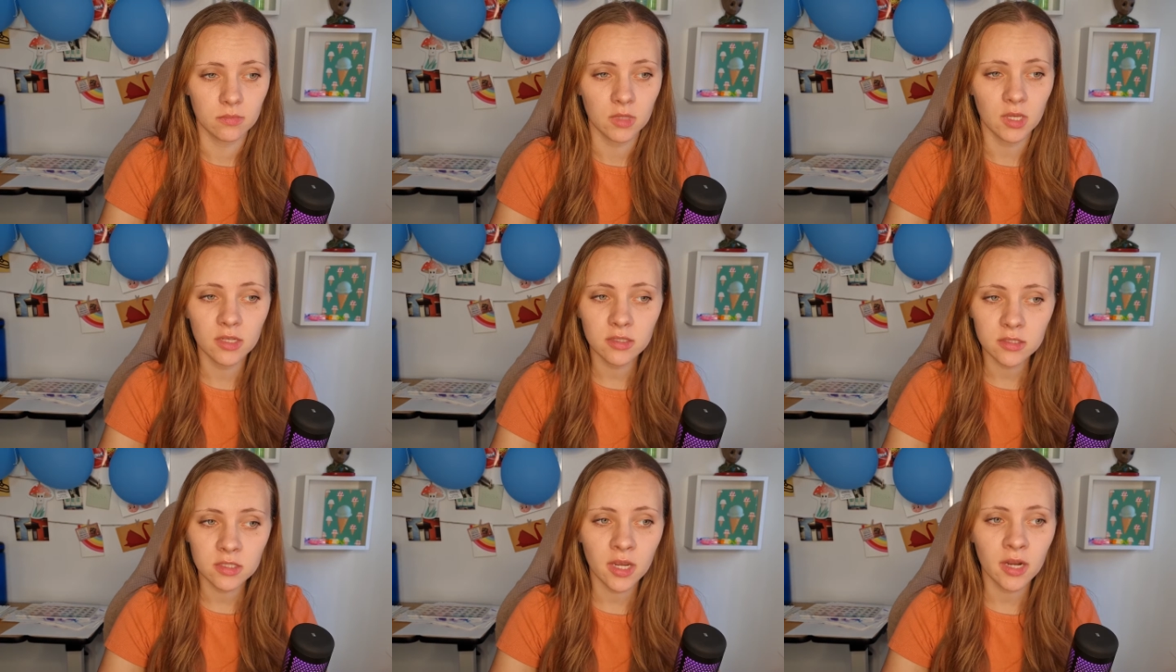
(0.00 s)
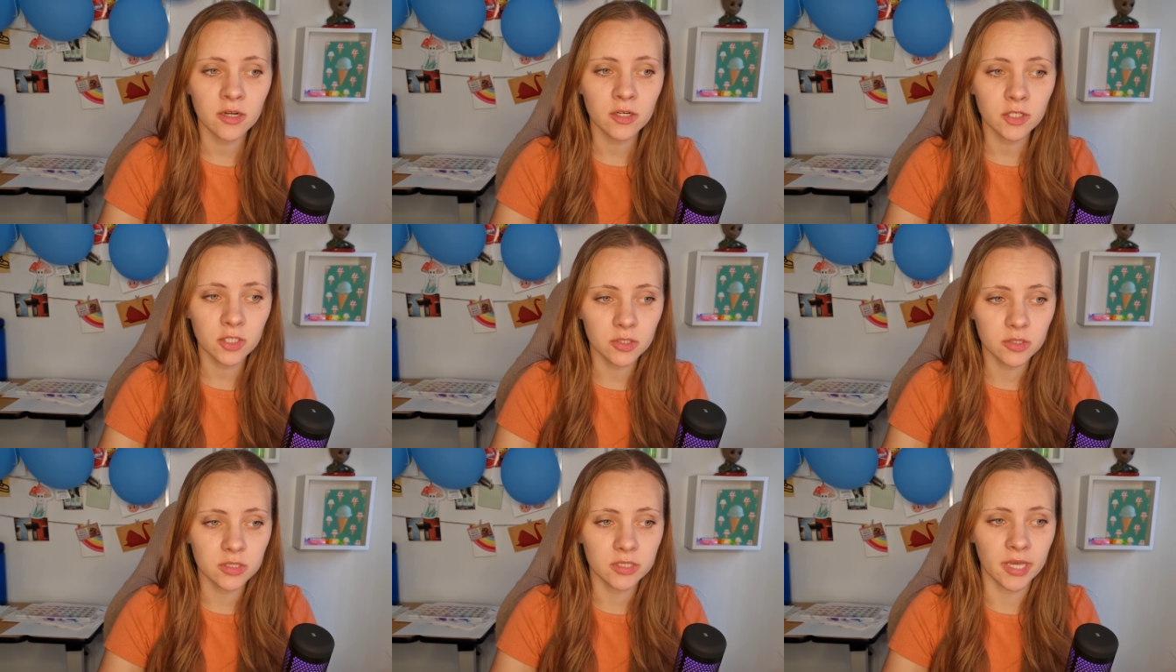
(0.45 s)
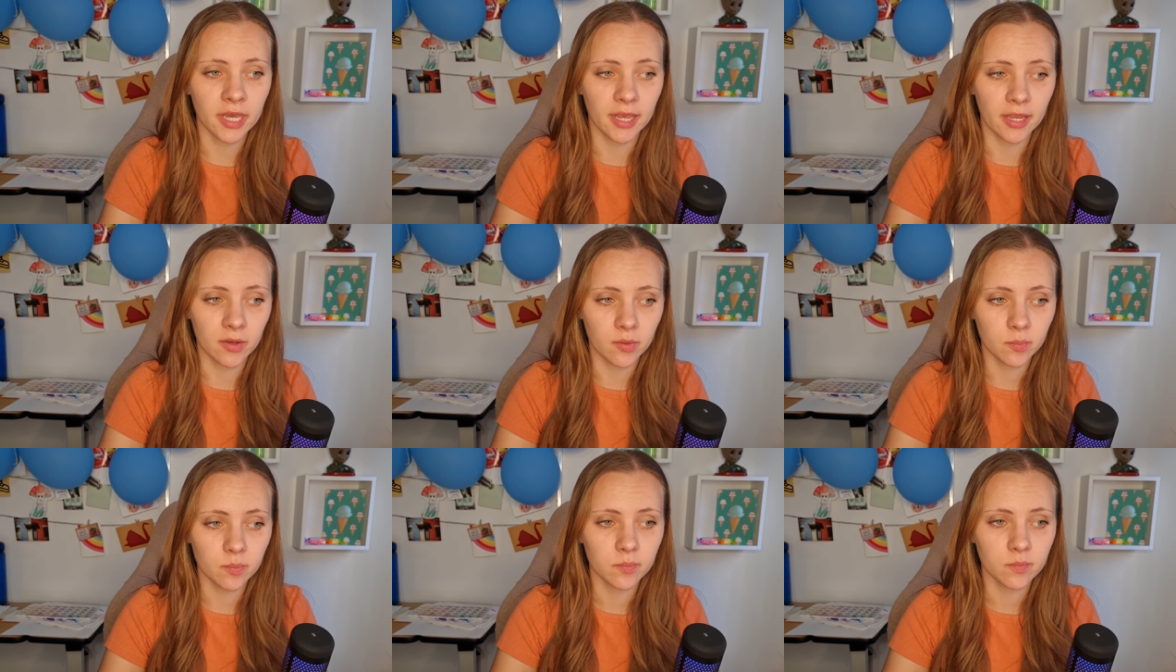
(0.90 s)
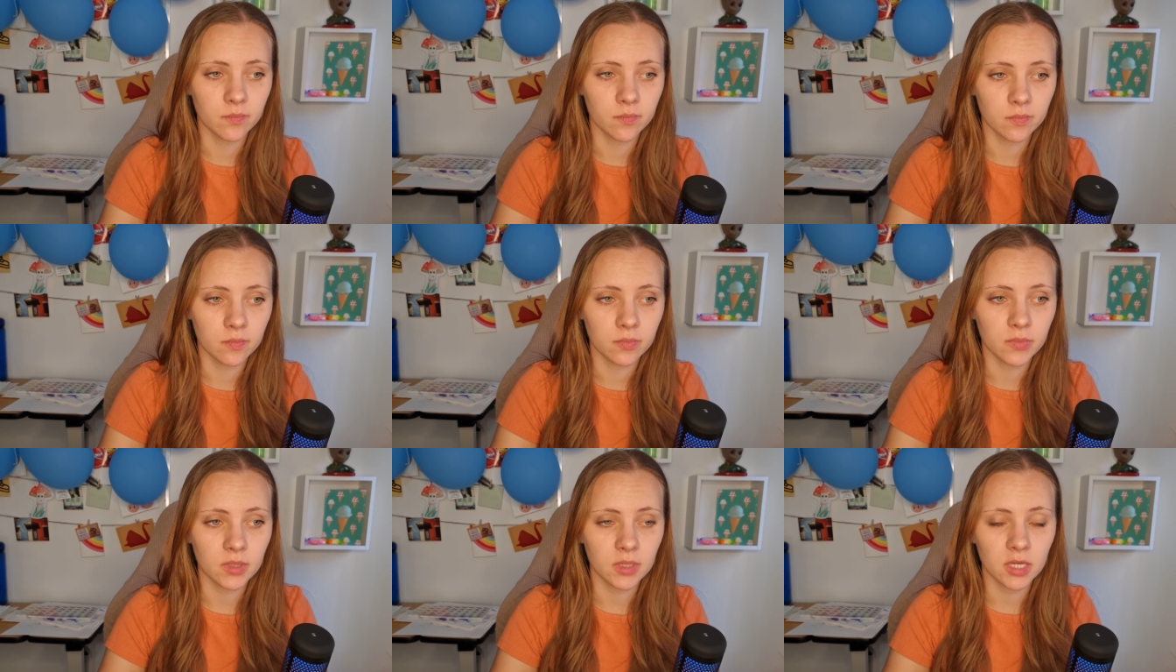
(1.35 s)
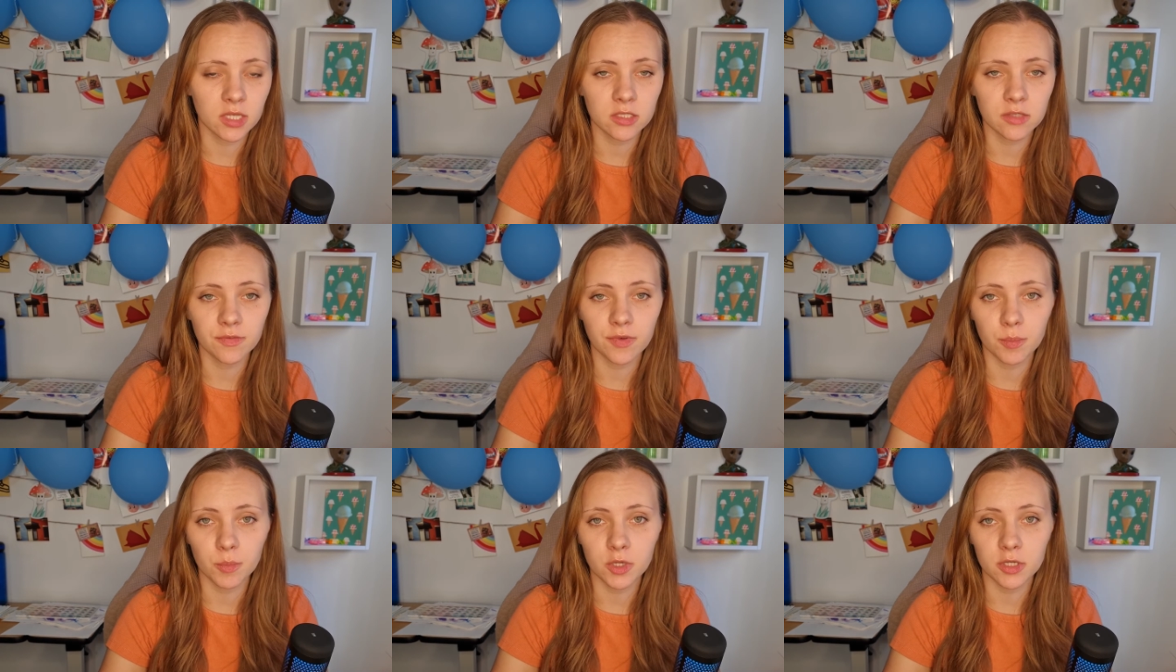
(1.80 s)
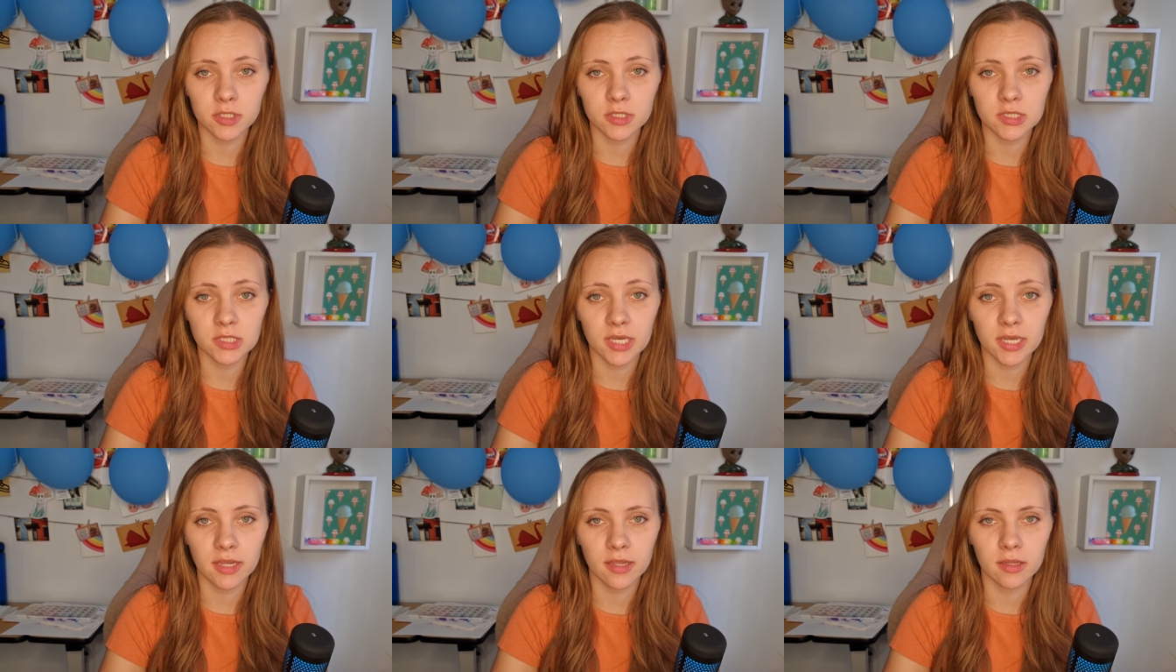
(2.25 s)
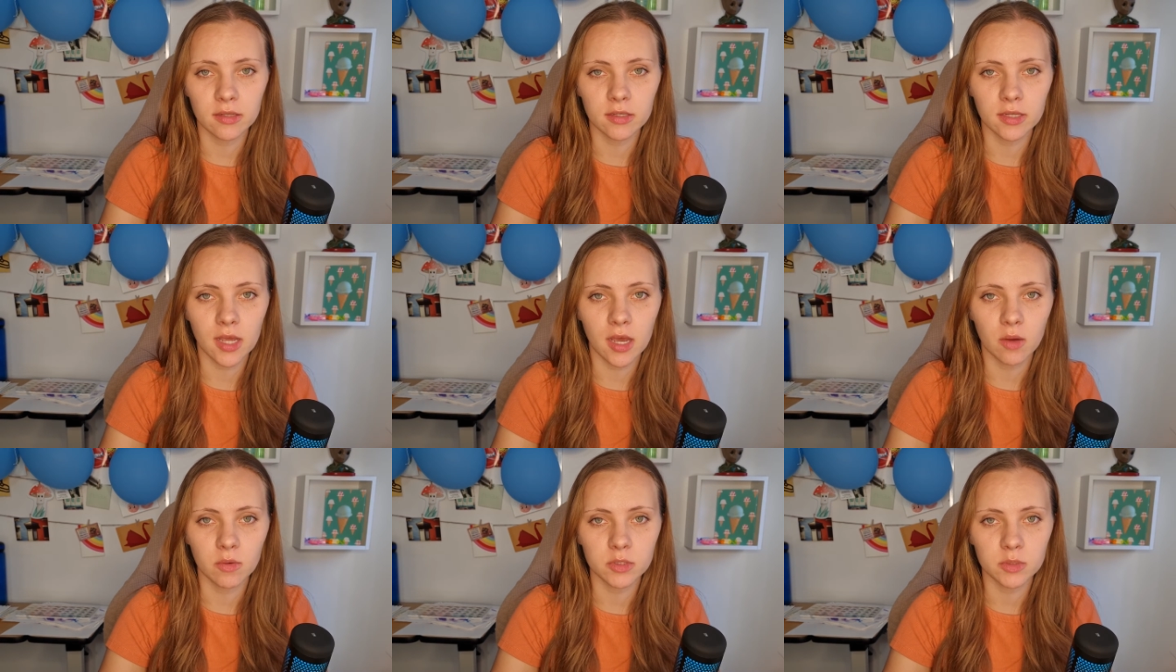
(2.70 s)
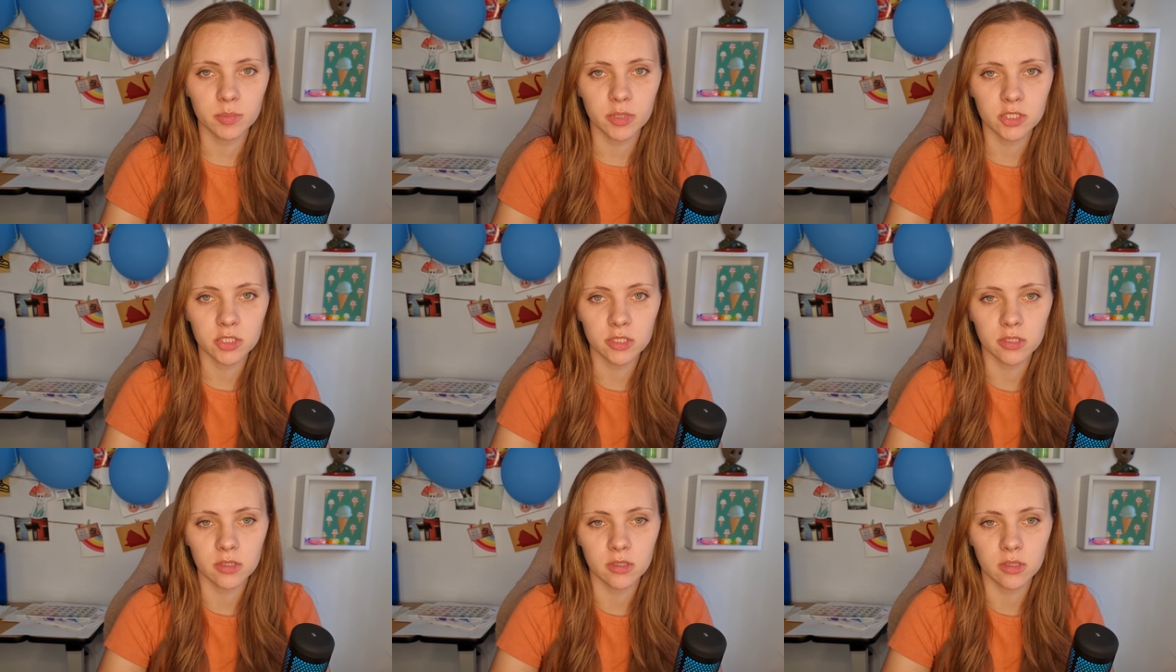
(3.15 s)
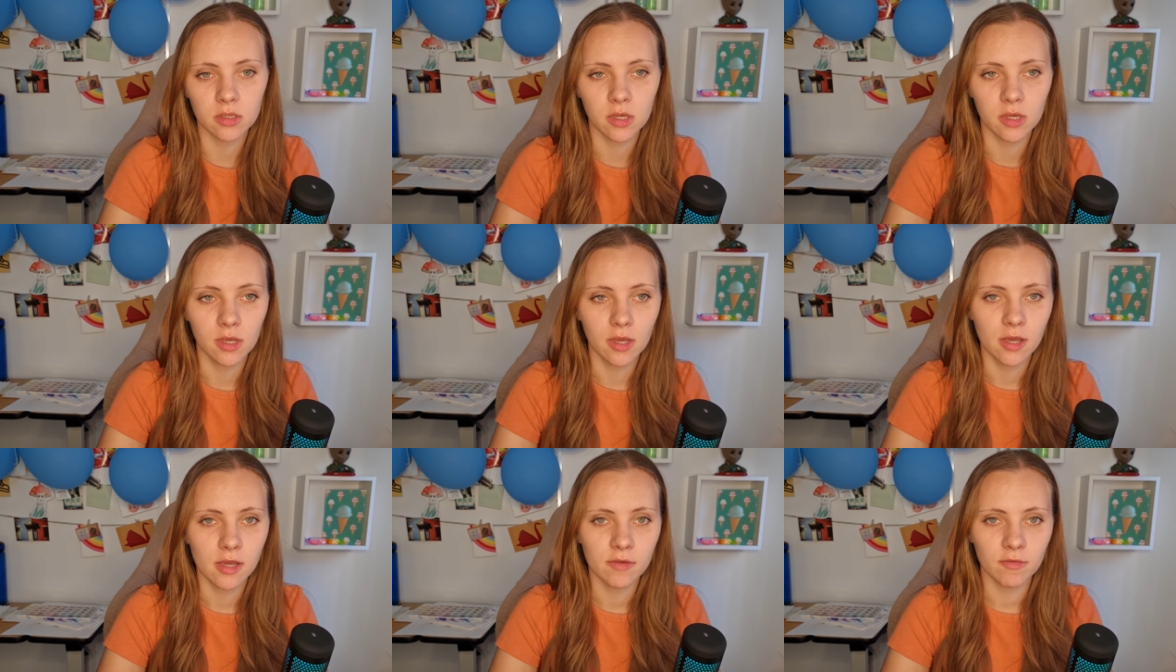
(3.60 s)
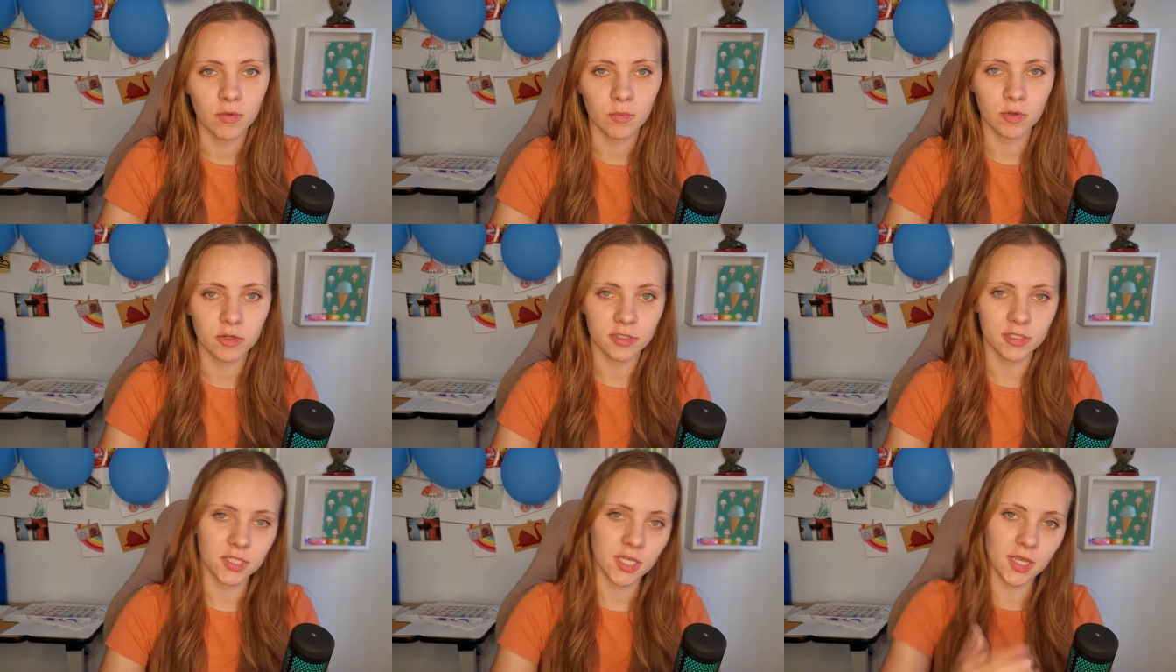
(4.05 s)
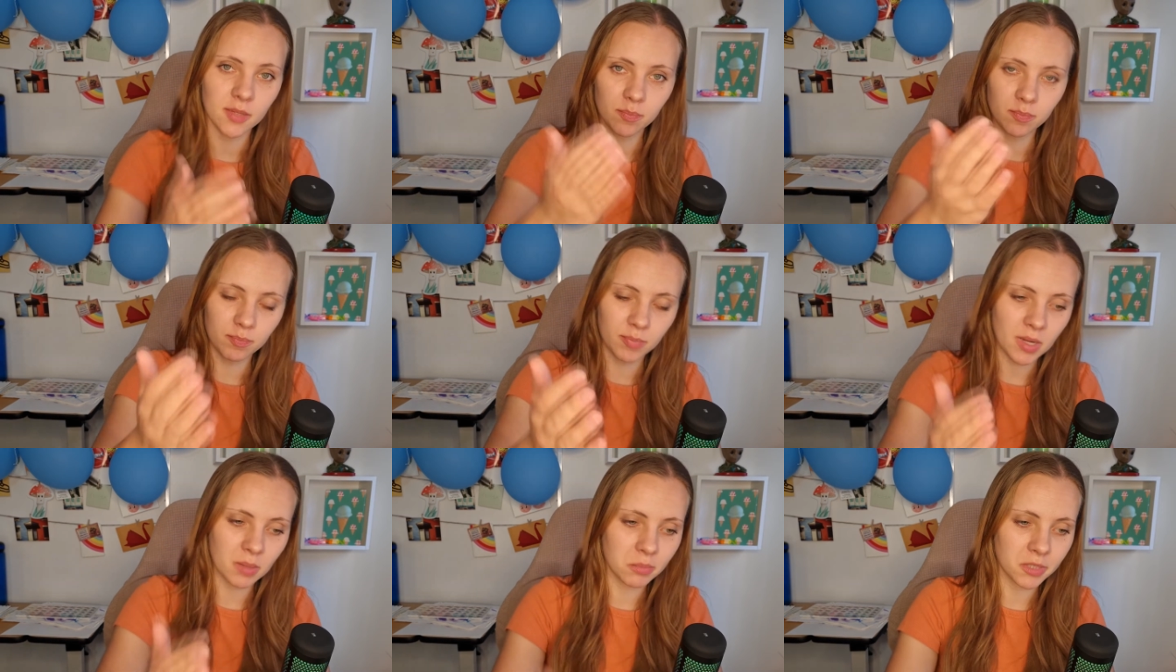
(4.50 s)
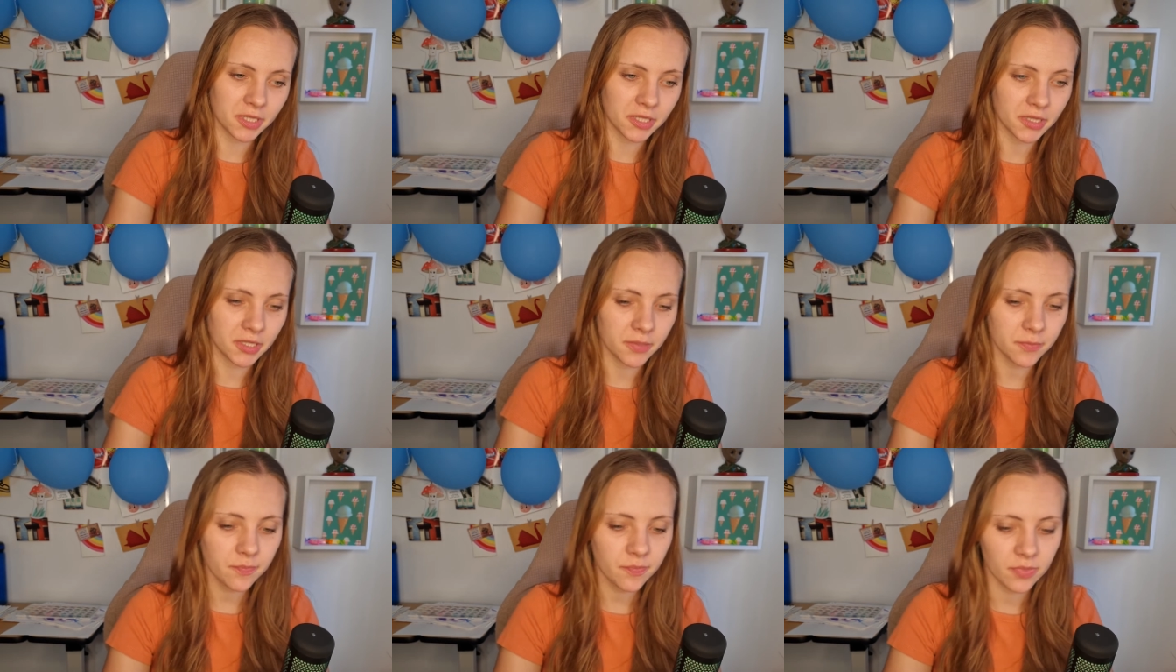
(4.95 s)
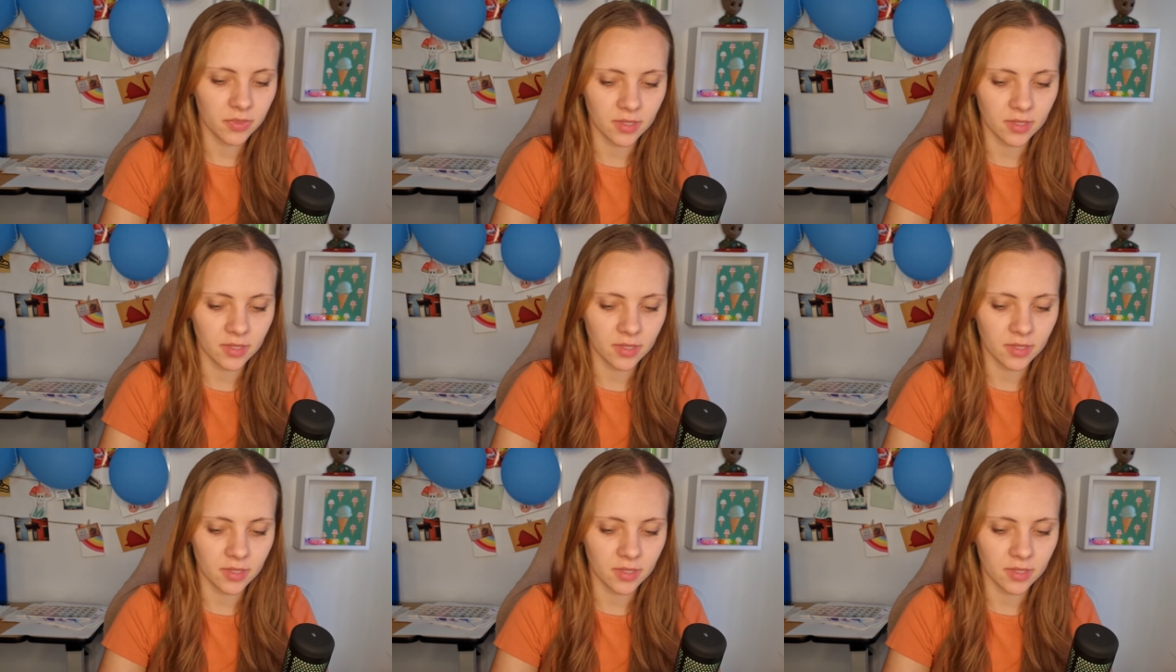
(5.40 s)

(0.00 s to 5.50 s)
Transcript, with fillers: it's hard to say Because if I'm gonna say it now, especially if I'm gonna say it publicly,